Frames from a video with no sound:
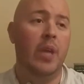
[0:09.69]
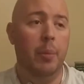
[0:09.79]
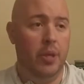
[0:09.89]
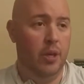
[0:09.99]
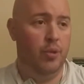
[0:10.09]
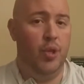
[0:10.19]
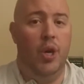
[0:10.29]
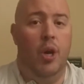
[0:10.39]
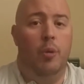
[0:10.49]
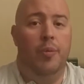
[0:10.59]
a couple of years
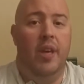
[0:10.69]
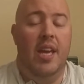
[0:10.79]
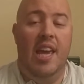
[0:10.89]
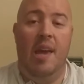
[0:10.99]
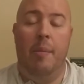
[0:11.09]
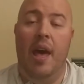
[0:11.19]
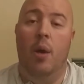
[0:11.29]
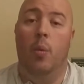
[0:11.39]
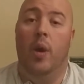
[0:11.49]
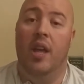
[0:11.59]
ago, they came
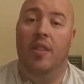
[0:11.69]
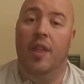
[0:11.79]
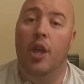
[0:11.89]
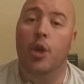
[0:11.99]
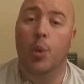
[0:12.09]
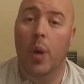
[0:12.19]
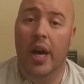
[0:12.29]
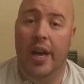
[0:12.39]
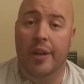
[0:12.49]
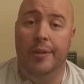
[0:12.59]
out with a new
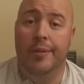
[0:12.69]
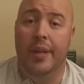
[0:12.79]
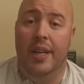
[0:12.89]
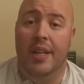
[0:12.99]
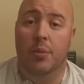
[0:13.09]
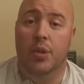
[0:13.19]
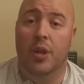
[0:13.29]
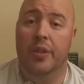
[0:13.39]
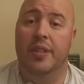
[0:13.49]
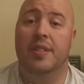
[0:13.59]
iron, and it was
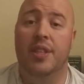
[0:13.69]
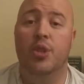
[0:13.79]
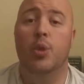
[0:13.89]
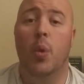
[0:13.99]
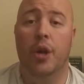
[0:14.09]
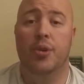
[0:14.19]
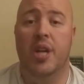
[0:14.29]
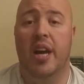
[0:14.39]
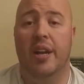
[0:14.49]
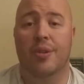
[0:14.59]
called the
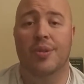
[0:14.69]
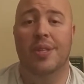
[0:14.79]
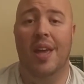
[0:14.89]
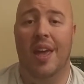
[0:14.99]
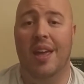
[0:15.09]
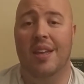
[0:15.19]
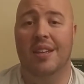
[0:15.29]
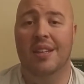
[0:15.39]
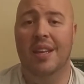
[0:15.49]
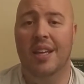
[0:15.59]
C300 irons, and